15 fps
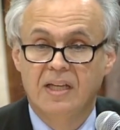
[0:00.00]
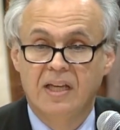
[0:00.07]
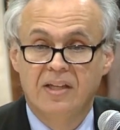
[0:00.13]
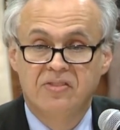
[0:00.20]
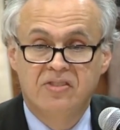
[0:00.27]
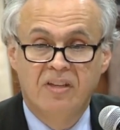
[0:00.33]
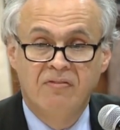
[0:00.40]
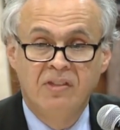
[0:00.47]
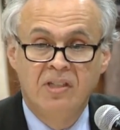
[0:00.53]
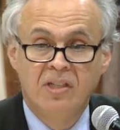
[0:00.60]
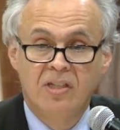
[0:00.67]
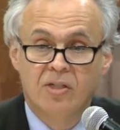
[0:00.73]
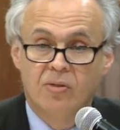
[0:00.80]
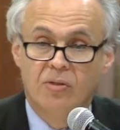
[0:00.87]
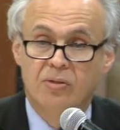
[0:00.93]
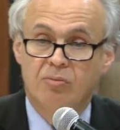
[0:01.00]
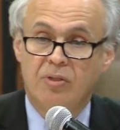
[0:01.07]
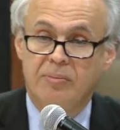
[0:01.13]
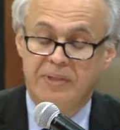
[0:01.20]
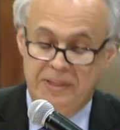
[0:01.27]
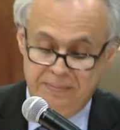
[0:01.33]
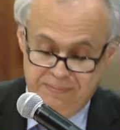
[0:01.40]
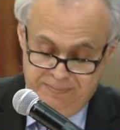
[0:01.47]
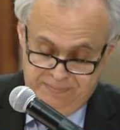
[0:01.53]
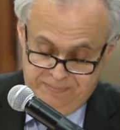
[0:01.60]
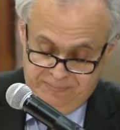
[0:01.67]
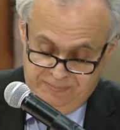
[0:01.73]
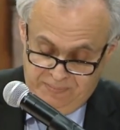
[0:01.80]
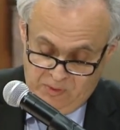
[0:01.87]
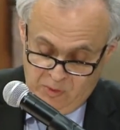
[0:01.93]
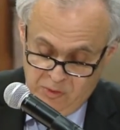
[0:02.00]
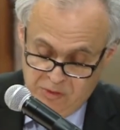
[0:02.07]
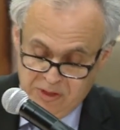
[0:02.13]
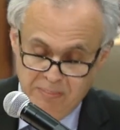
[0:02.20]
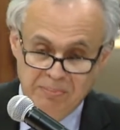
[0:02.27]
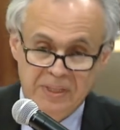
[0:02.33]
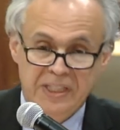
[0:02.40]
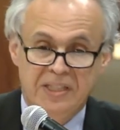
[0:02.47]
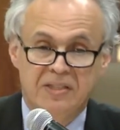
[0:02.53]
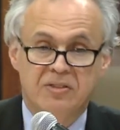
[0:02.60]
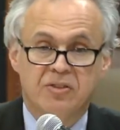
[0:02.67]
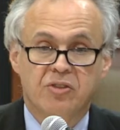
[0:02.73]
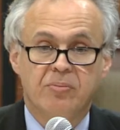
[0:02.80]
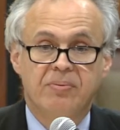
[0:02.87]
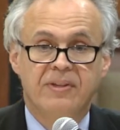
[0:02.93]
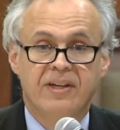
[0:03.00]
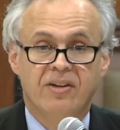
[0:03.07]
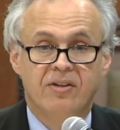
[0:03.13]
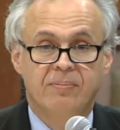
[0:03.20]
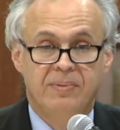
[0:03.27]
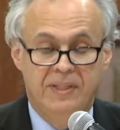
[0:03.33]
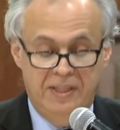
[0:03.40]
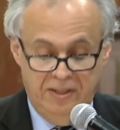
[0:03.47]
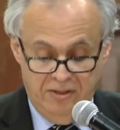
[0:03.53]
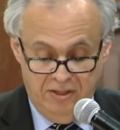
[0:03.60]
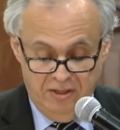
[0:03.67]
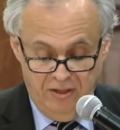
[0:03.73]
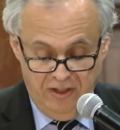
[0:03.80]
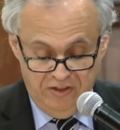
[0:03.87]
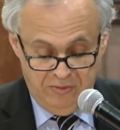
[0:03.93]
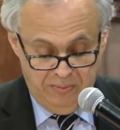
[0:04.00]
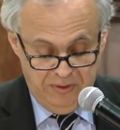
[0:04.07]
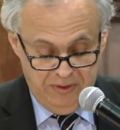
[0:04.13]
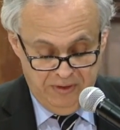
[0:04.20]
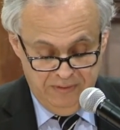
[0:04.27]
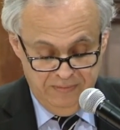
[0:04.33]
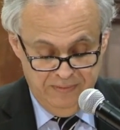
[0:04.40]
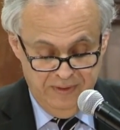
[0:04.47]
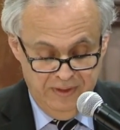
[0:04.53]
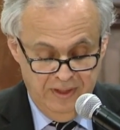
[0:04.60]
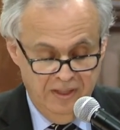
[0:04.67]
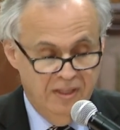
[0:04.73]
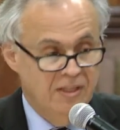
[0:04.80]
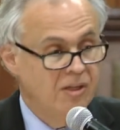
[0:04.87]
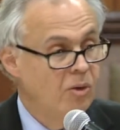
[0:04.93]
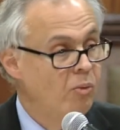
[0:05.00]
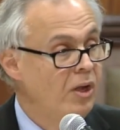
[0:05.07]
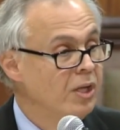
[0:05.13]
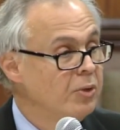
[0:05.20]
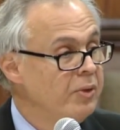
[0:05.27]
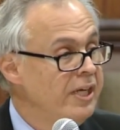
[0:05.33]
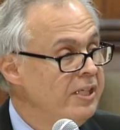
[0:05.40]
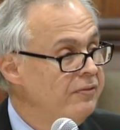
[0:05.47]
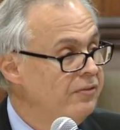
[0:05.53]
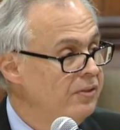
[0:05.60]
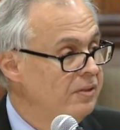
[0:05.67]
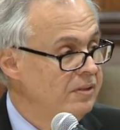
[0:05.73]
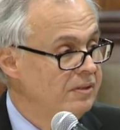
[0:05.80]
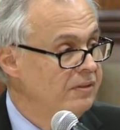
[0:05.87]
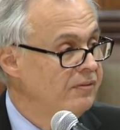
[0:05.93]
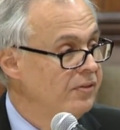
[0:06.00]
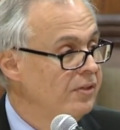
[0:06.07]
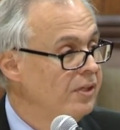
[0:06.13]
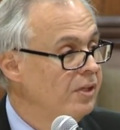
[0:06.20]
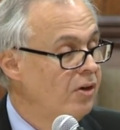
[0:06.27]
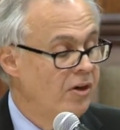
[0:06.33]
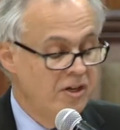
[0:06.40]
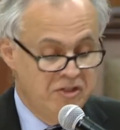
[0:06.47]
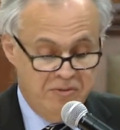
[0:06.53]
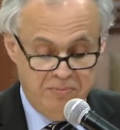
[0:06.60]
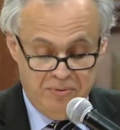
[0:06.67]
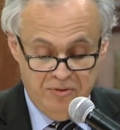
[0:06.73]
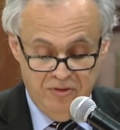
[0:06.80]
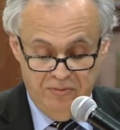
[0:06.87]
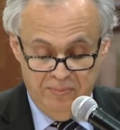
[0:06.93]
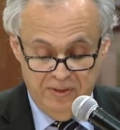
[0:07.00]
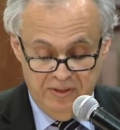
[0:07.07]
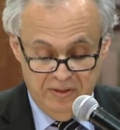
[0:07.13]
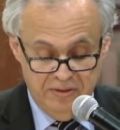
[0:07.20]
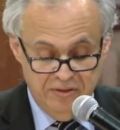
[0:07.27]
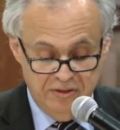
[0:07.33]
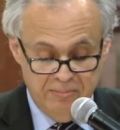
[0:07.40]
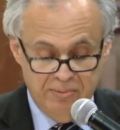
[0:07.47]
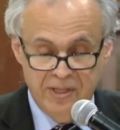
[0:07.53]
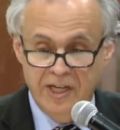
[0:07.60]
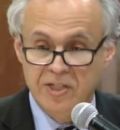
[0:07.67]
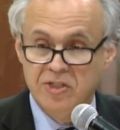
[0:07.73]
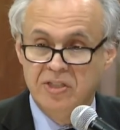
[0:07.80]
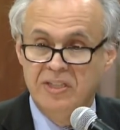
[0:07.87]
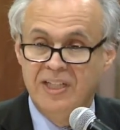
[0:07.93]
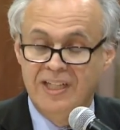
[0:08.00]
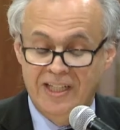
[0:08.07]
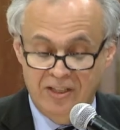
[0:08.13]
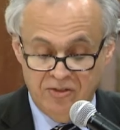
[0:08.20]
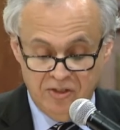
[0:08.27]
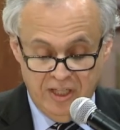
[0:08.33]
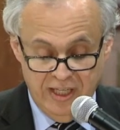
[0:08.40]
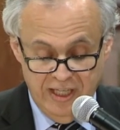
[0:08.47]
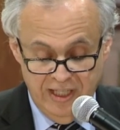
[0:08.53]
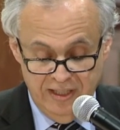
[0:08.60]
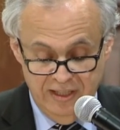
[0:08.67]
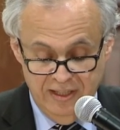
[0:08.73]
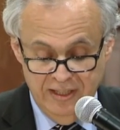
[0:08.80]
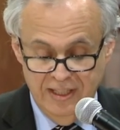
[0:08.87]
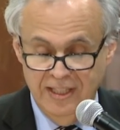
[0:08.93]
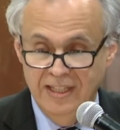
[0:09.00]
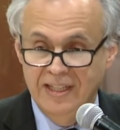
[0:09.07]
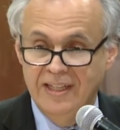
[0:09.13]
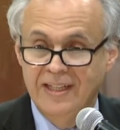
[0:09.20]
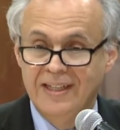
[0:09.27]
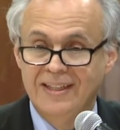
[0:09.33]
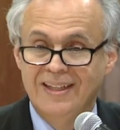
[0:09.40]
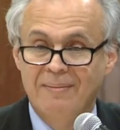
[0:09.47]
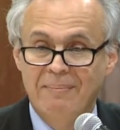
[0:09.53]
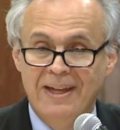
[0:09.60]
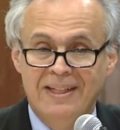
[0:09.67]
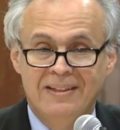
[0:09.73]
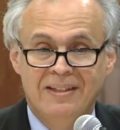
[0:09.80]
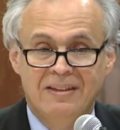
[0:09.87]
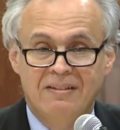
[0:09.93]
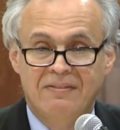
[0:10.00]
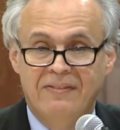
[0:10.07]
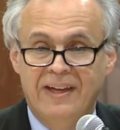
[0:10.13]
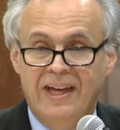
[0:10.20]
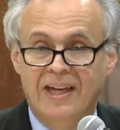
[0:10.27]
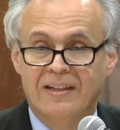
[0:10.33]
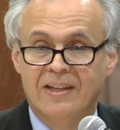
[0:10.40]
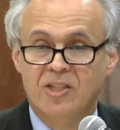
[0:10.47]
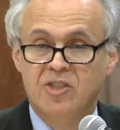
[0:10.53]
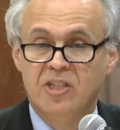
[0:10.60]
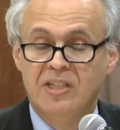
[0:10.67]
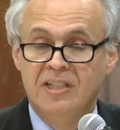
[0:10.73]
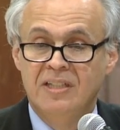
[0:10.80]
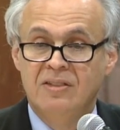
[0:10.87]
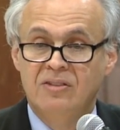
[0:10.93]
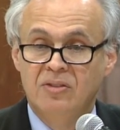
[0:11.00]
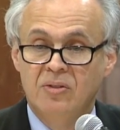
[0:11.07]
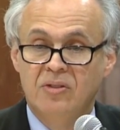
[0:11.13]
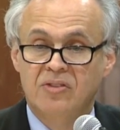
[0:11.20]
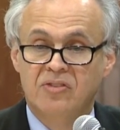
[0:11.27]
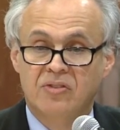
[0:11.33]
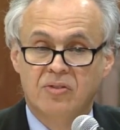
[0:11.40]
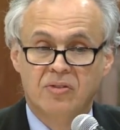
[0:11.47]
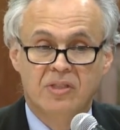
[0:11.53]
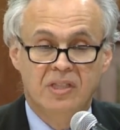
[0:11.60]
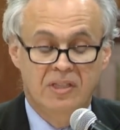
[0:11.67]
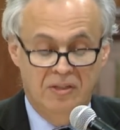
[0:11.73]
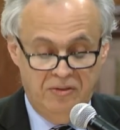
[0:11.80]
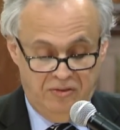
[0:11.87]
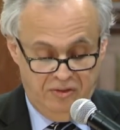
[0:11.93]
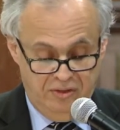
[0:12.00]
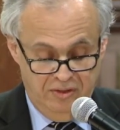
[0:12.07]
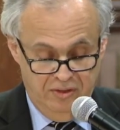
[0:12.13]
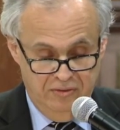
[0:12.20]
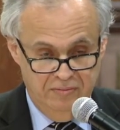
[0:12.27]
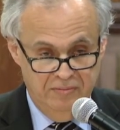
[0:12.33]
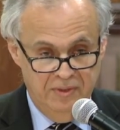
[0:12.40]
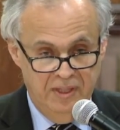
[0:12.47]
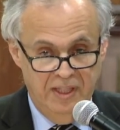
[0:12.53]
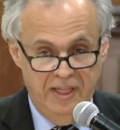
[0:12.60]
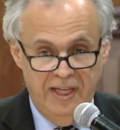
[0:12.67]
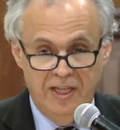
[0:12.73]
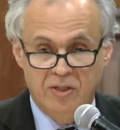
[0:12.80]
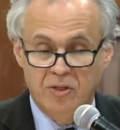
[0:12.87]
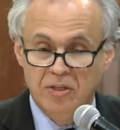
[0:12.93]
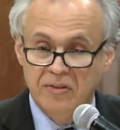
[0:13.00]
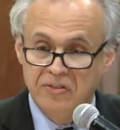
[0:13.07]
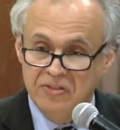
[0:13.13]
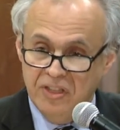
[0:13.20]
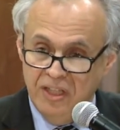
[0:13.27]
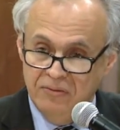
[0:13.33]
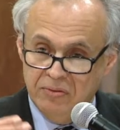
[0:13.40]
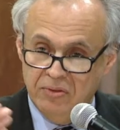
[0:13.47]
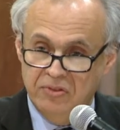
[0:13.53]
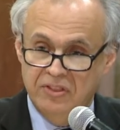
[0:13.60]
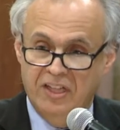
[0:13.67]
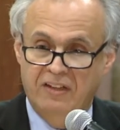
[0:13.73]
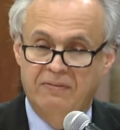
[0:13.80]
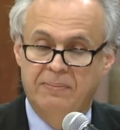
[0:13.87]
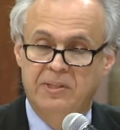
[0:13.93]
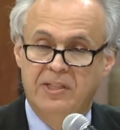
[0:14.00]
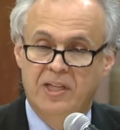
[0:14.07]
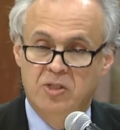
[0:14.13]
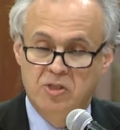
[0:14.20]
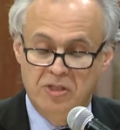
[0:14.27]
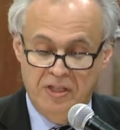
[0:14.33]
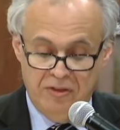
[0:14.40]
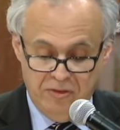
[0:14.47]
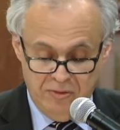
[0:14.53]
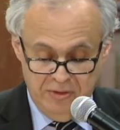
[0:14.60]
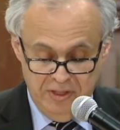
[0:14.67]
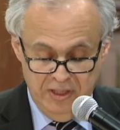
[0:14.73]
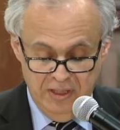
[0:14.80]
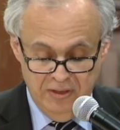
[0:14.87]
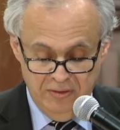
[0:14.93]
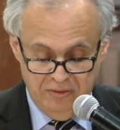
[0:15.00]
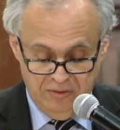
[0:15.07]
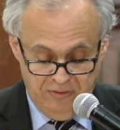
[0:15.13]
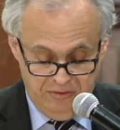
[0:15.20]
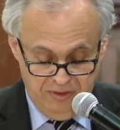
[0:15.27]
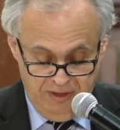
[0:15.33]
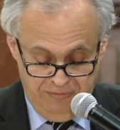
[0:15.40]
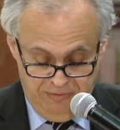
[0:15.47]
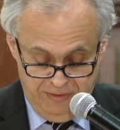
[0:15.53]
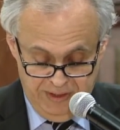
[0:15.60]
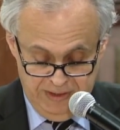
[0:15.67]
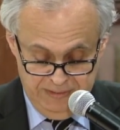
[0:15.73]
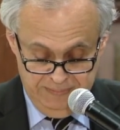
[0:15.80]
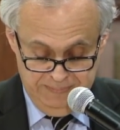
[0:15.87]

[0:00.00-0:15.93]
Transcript: A 70 year old woman who completed group therapy in our hospital while grateful for the large improvement in her depression and anxiety, lamented the fact that she didn't do this 30 years ago and could have saved herself potentially 30 years of suffering.